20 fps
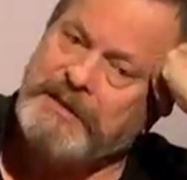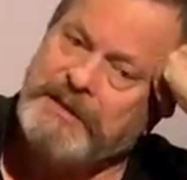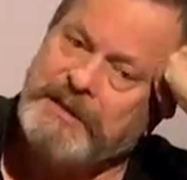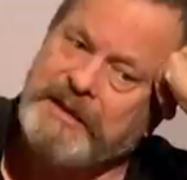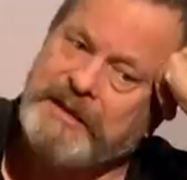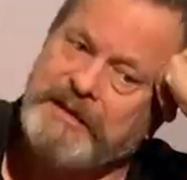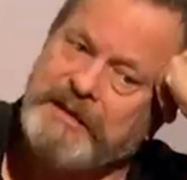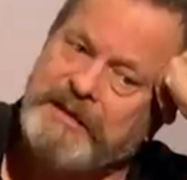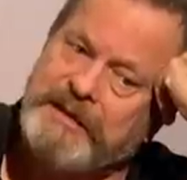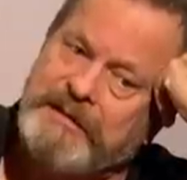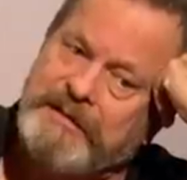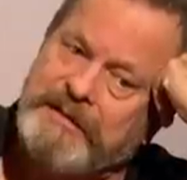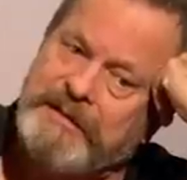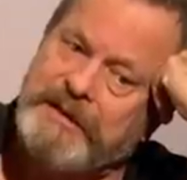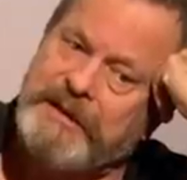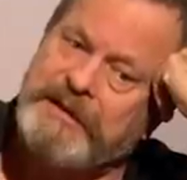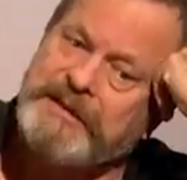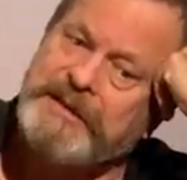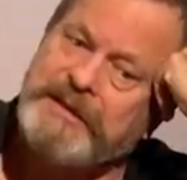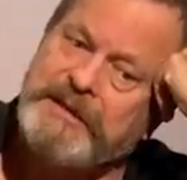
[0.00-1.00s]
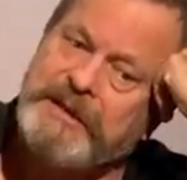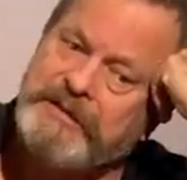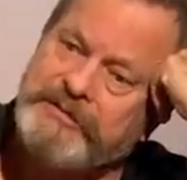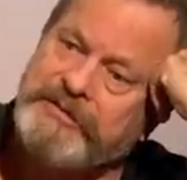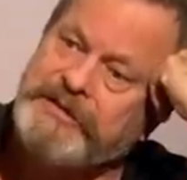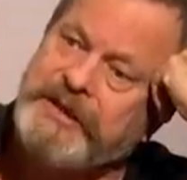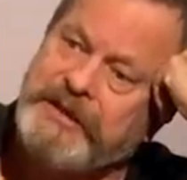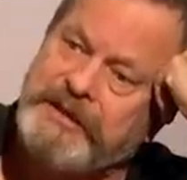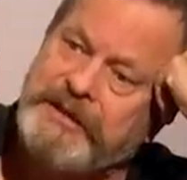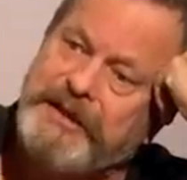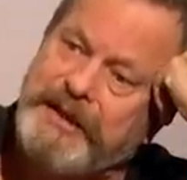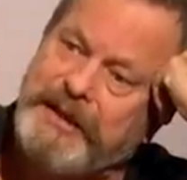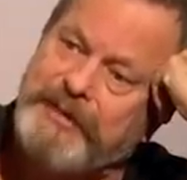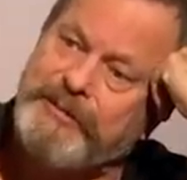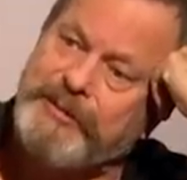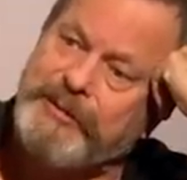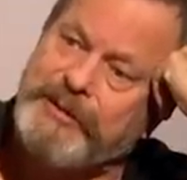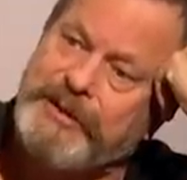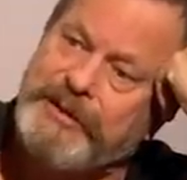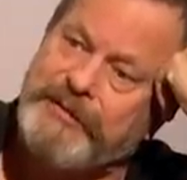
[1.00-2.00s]
think it's an interesting time
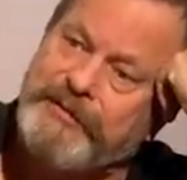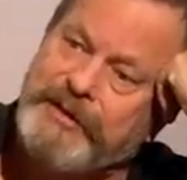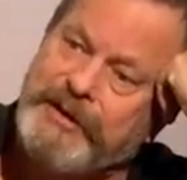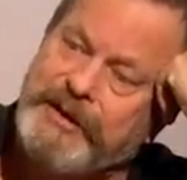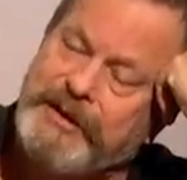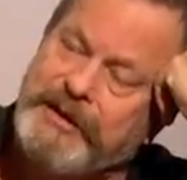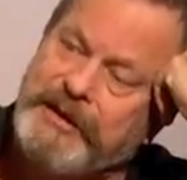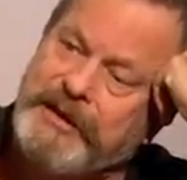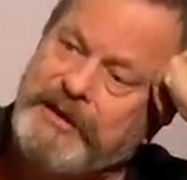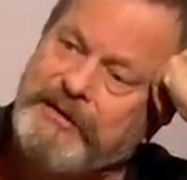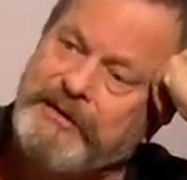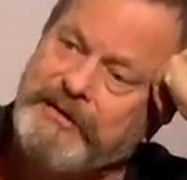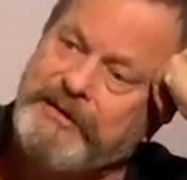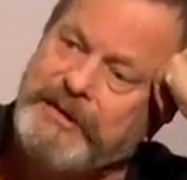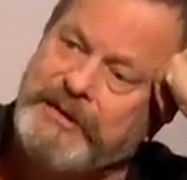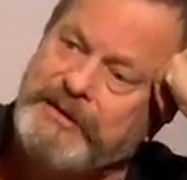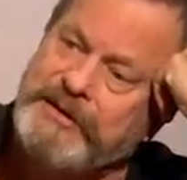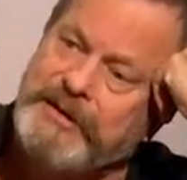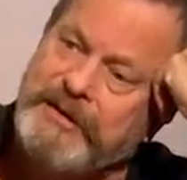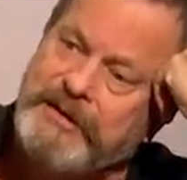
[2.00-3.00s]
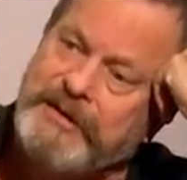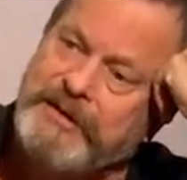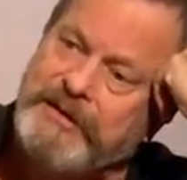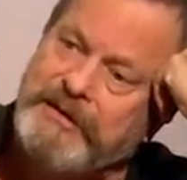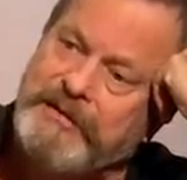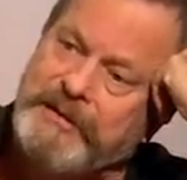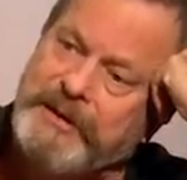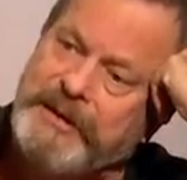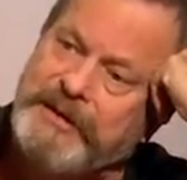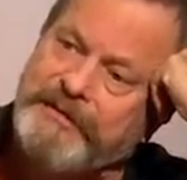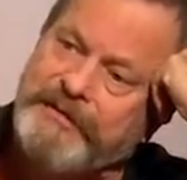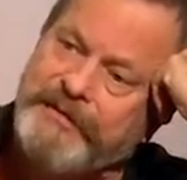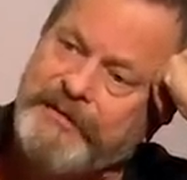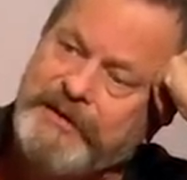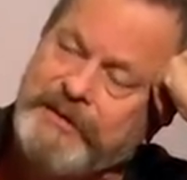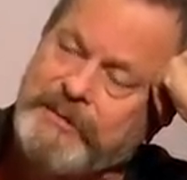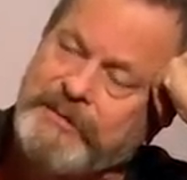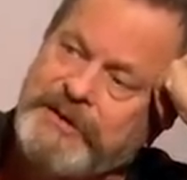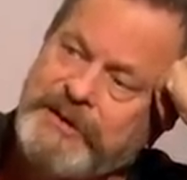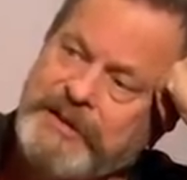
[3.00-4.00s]
to be living in. I don't think it's going to go away. The
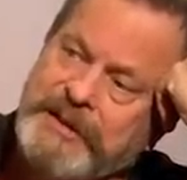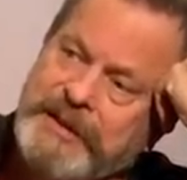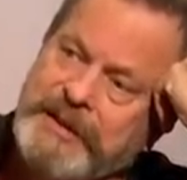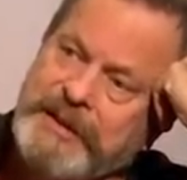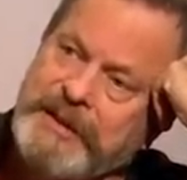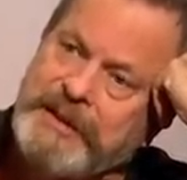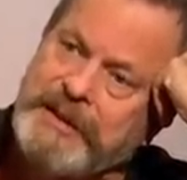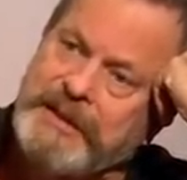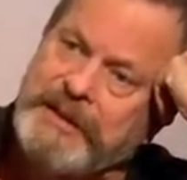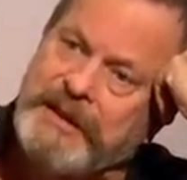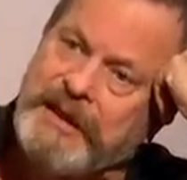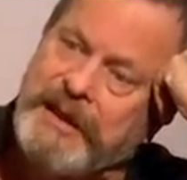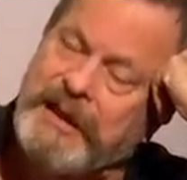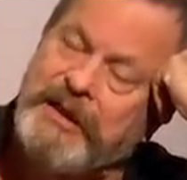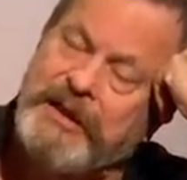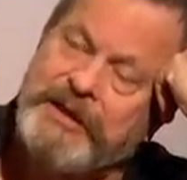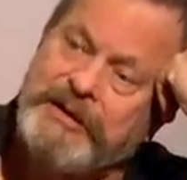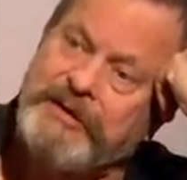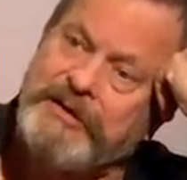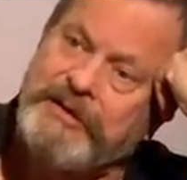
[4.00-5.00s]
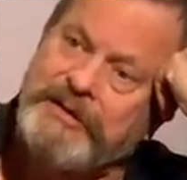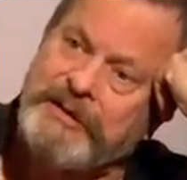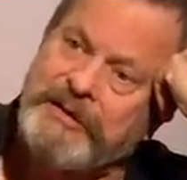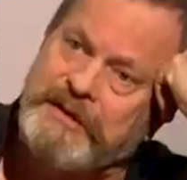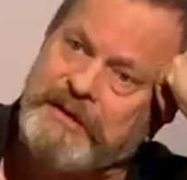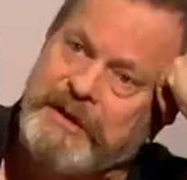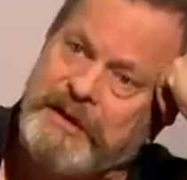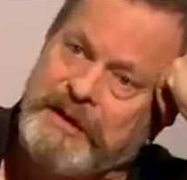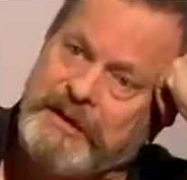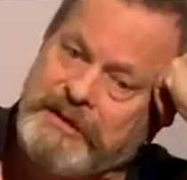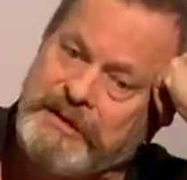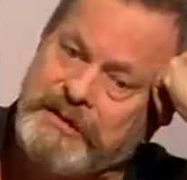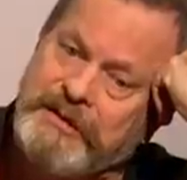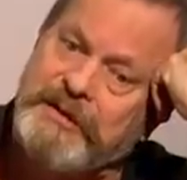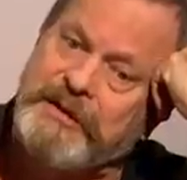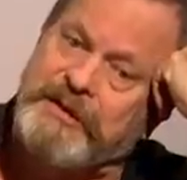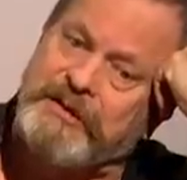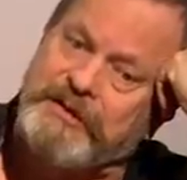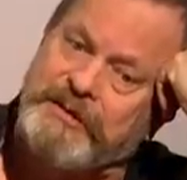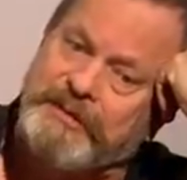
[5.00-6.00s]
films, all I do, I do
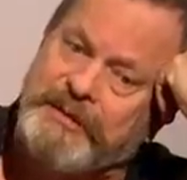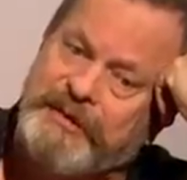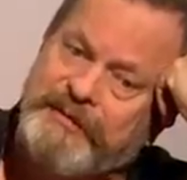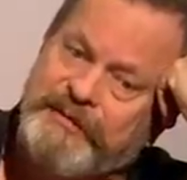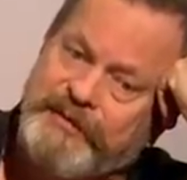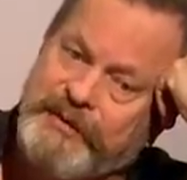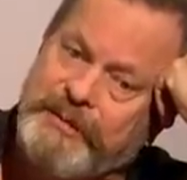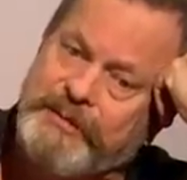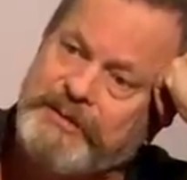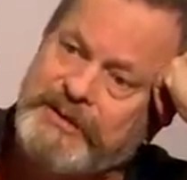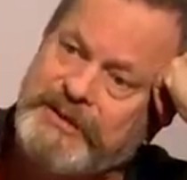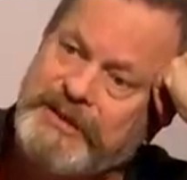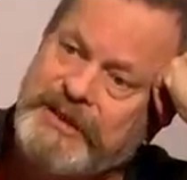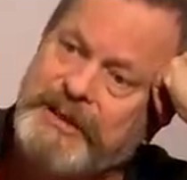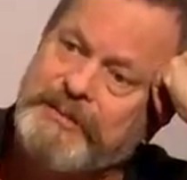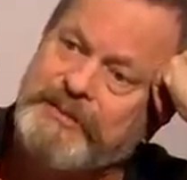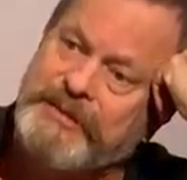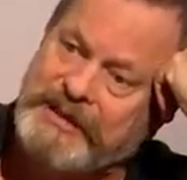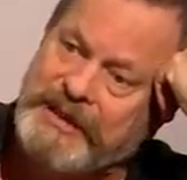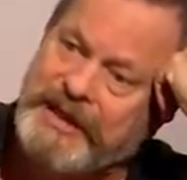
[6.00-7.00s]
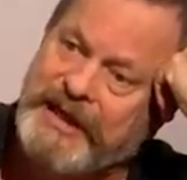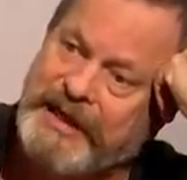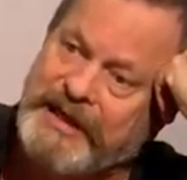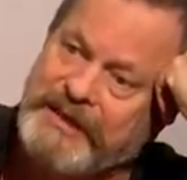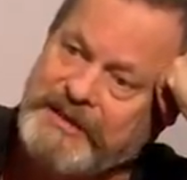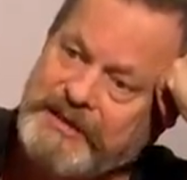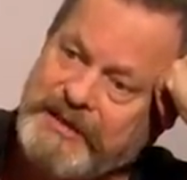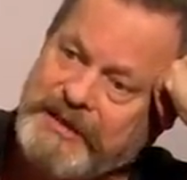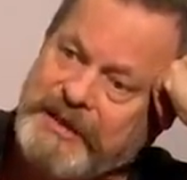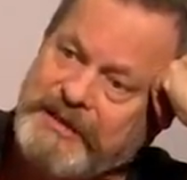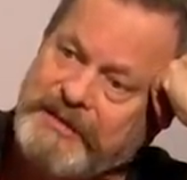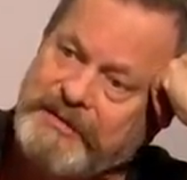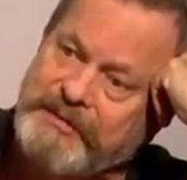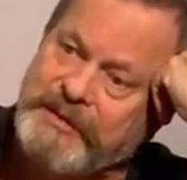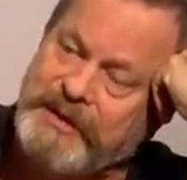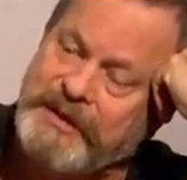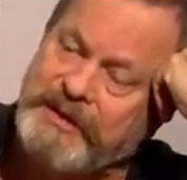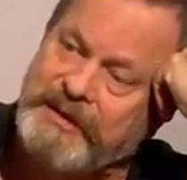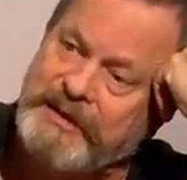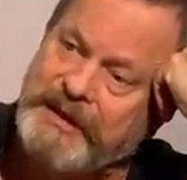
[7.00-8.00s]
know that my films seem to last. That's
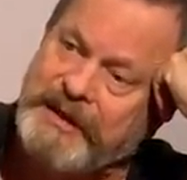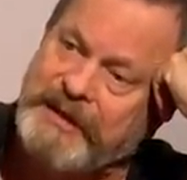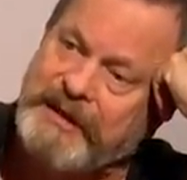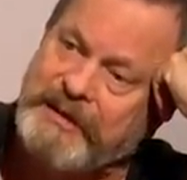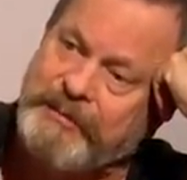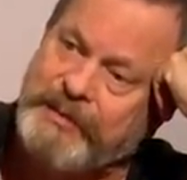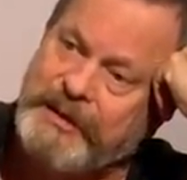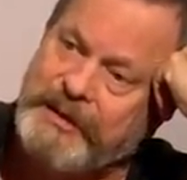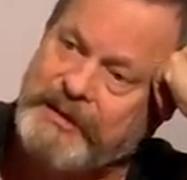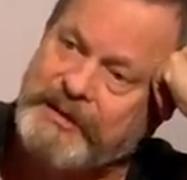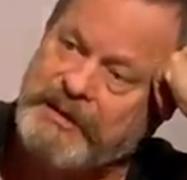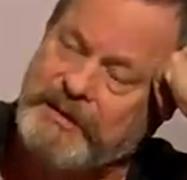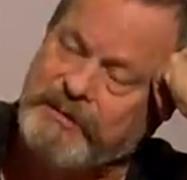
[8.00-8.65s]
what I like about